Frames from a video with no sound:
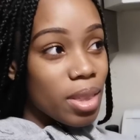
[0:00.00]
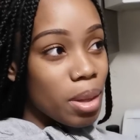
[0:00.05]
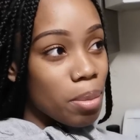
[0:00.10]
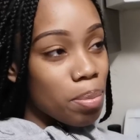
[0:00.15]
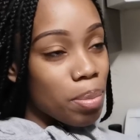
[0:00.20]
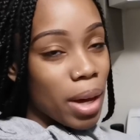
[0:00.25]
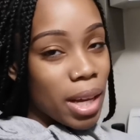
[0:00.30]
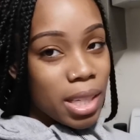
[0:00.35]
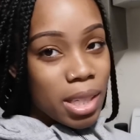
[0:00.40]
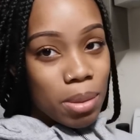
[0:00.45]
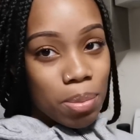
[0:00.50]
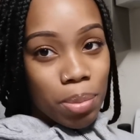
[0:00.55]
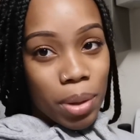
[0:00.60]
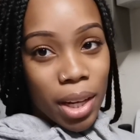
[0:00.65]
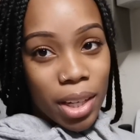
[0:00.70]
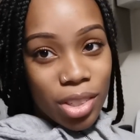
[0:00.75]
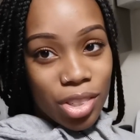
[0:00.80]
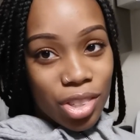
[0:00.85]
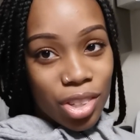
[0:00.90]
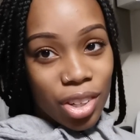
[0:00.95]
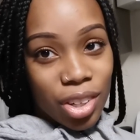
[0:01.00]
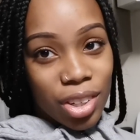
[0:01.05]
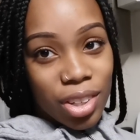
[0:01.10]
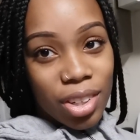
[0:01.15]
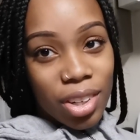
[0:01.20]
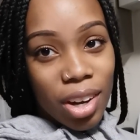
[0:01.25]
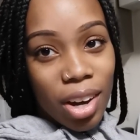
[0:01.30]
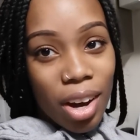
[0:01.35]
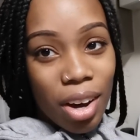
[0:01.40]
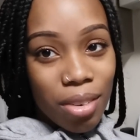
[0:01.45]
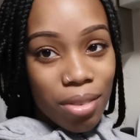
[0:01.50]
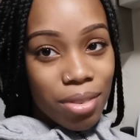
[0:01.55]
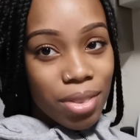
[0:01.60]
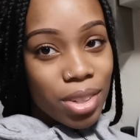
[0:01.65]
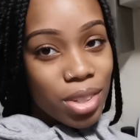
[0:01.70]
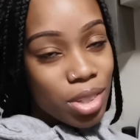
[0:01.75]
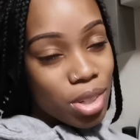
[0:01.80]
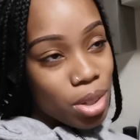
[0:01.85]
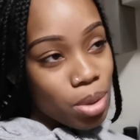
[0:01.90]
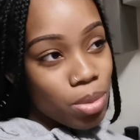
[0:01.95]
the best picture of
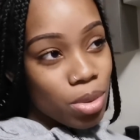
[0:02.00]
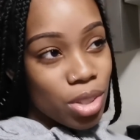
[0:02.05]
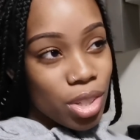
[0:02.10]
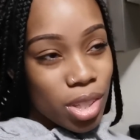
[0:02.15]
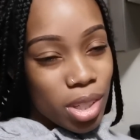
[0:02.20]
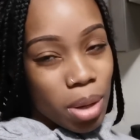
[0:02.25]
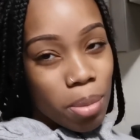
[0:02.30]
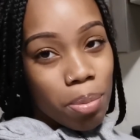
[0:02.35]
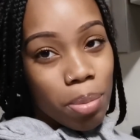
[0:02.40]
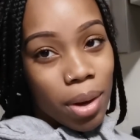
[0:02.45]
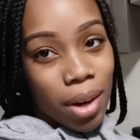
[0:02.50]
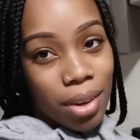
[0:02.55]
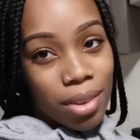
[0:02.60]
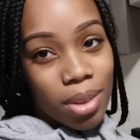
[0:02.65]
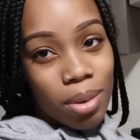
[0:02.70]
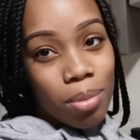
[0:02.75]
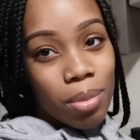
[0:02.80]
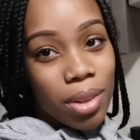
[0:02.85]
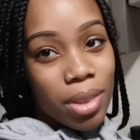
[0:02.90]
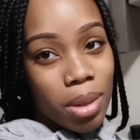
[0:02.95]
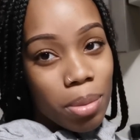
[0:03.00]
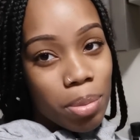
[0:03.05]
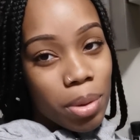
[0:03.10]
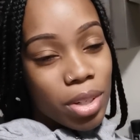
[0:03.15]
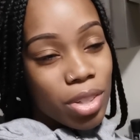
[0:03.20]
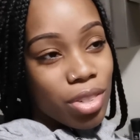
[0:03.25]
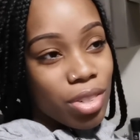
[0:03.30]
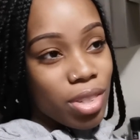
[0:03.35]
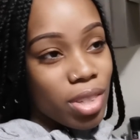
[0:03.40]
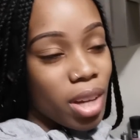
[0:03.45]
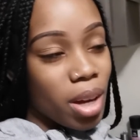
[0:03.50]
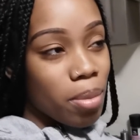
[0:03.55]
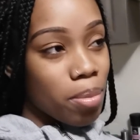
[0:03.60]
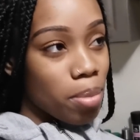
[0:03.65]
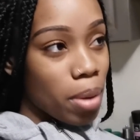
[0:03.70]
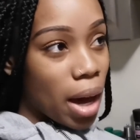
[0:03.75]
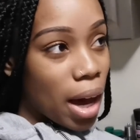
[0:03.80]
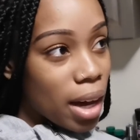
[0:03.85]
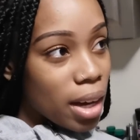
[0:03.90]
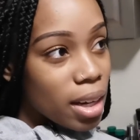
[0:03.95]
the two. We'll just compare them when the pictures come
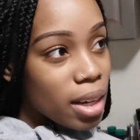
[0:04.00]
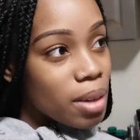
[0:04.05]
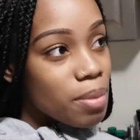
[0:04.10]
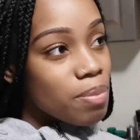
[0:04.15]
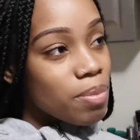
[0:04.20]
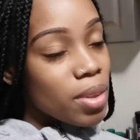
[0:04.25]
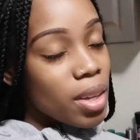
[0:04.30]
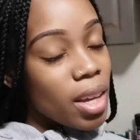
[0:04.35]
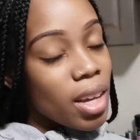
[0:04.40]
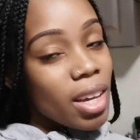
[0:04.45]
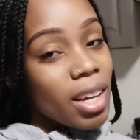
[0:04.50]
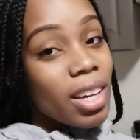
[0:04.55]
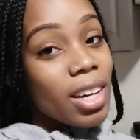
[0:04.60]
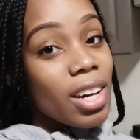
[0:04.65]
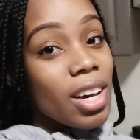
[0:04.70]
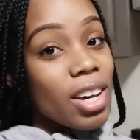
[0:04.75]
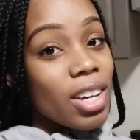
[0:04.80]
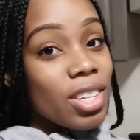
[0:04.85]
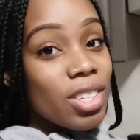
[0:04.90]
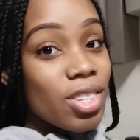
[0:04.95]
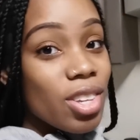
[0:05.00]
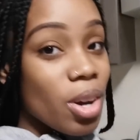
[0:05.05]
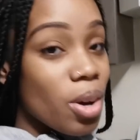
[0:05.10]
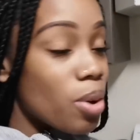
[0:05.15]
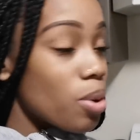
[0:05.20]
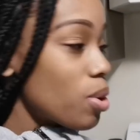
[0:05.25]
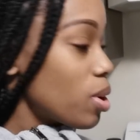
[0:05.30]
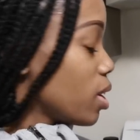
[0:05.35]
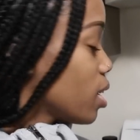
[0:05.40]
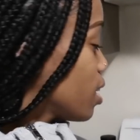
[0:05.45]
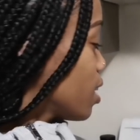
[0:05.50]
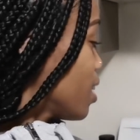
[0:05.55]
back. So